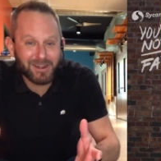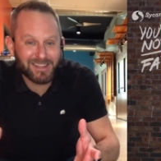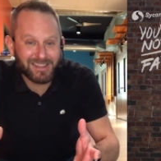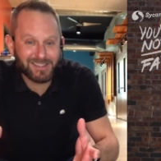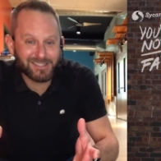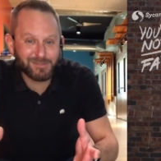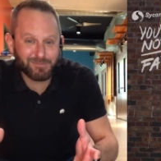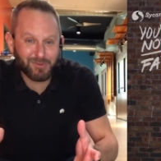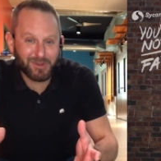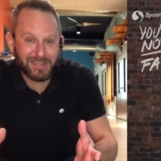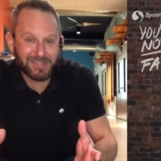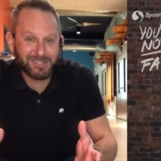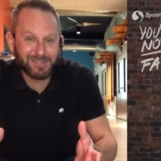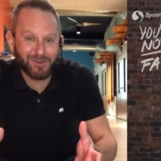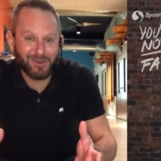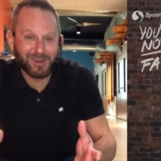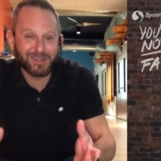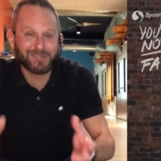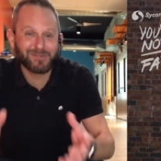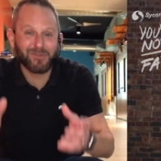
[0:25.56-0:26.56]
explained to
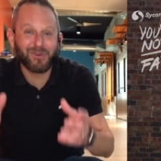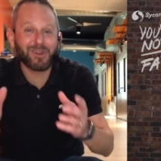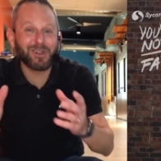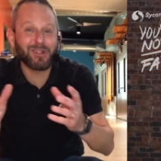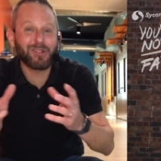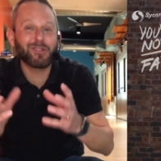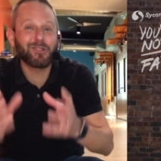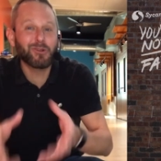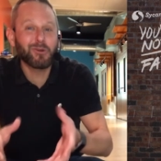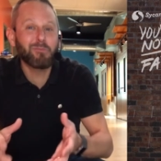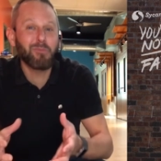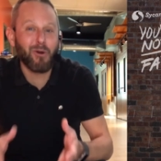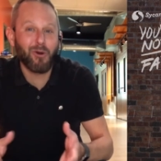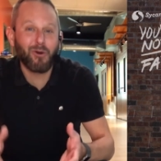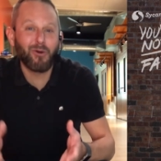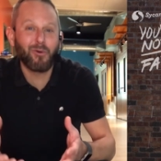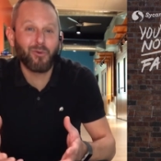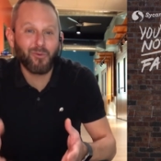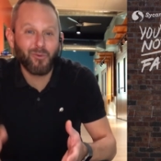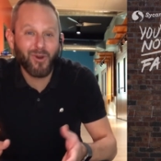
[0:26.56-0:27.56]
us what a
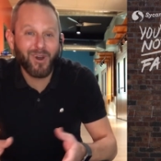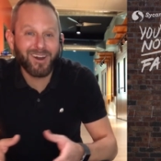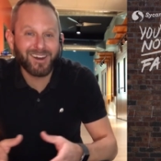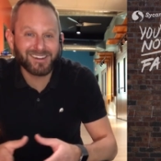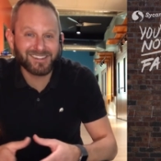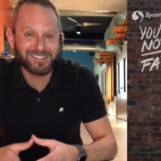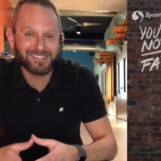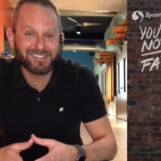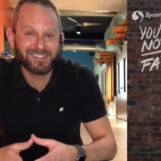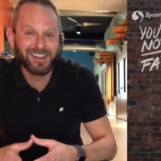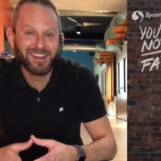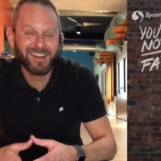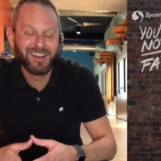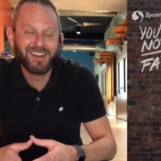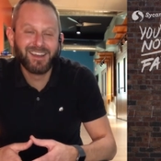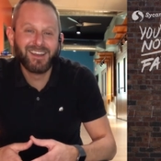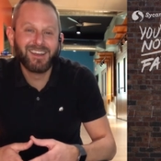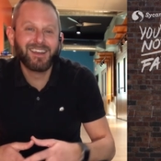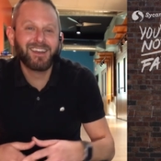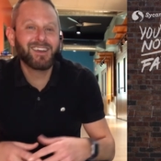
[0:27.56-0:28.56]
loophole was,
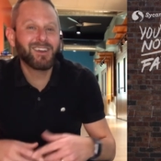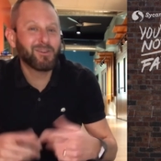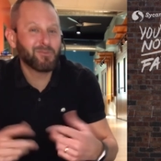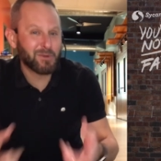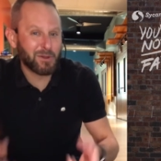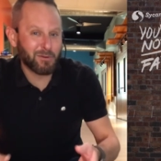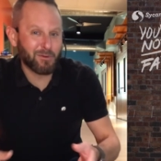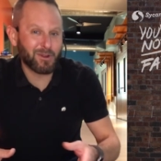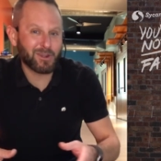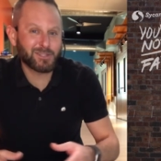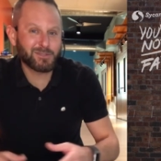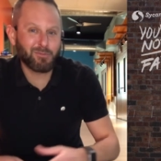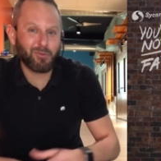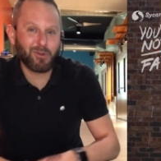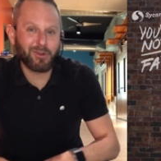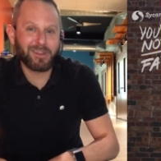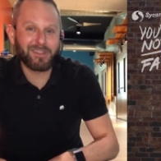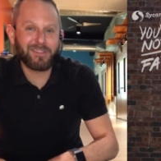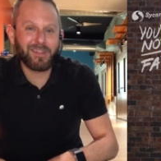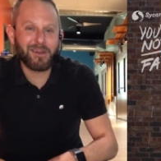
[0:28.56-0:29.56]
we were
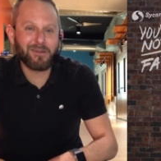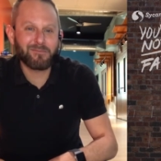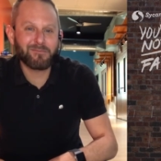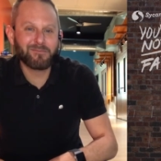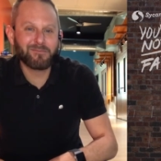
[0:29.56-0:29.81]
exploiting them.